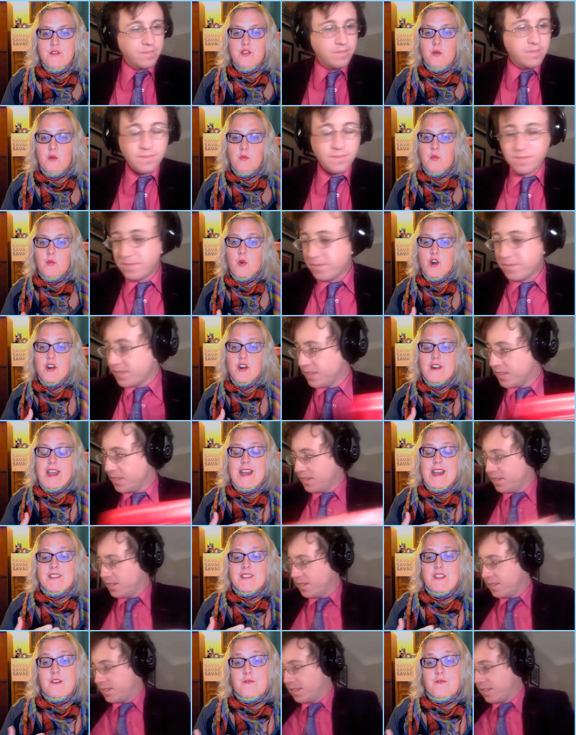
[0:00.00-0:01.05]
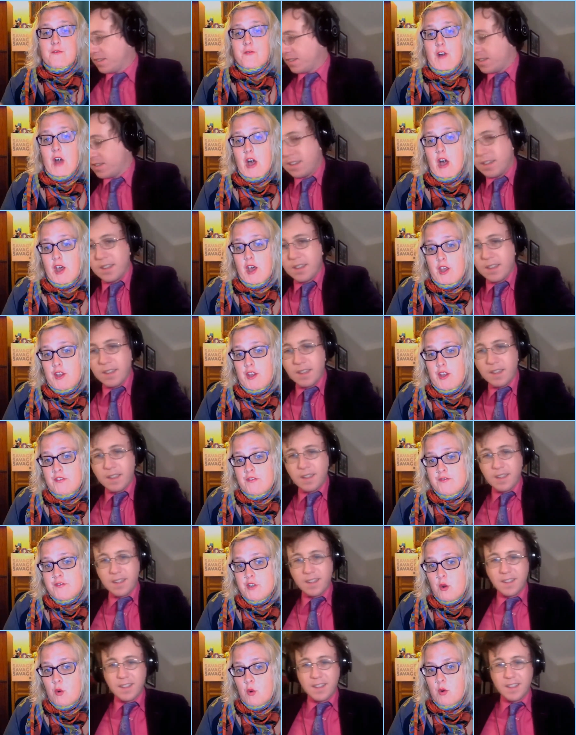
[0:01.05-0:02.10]
Speaker 1: the word has
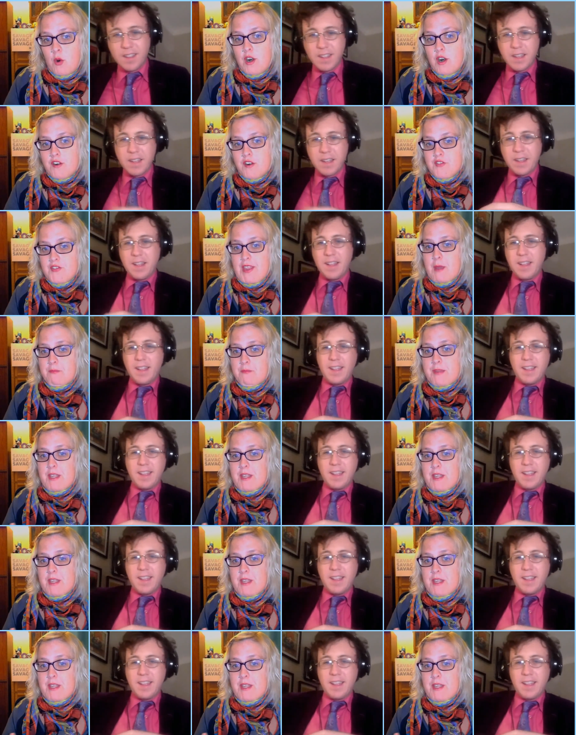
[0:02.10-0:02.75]
evolved or that